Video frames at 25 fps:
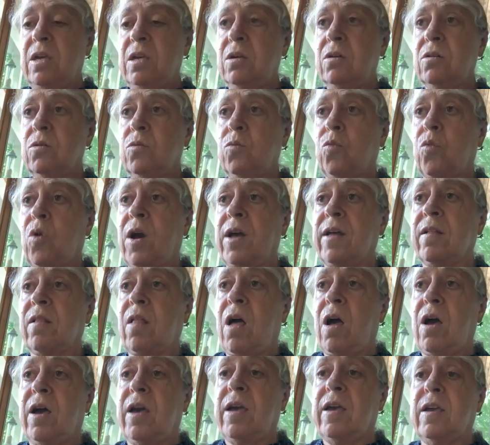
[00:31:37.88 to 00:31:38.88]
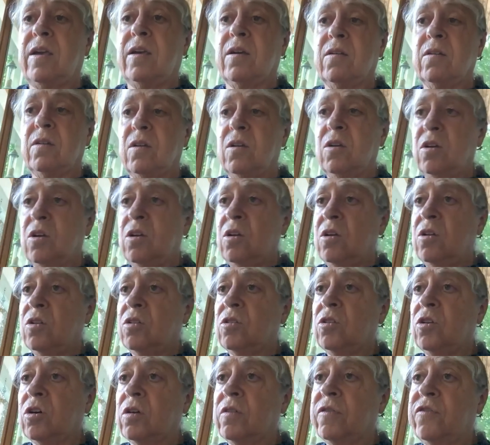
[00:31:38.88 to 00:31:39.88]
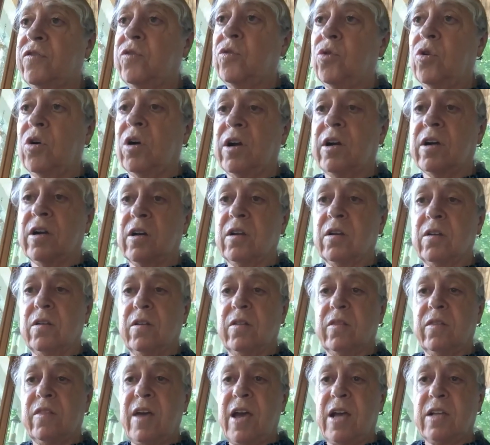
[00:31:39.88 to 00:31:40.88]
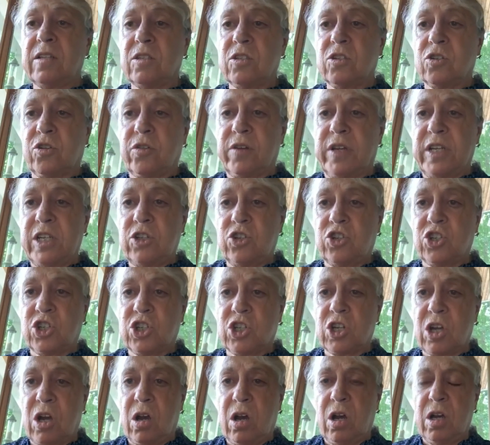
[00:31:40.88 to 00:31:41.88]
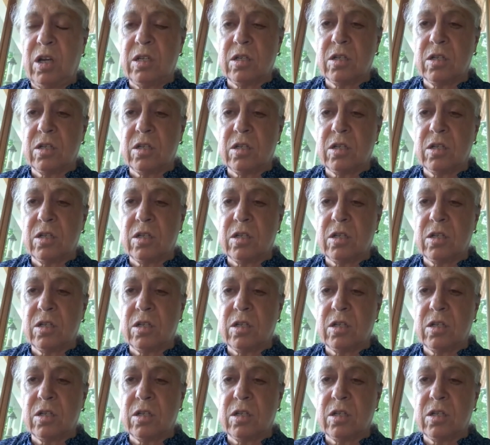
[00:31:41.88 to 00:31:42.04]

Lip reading: while I look for that screenshot.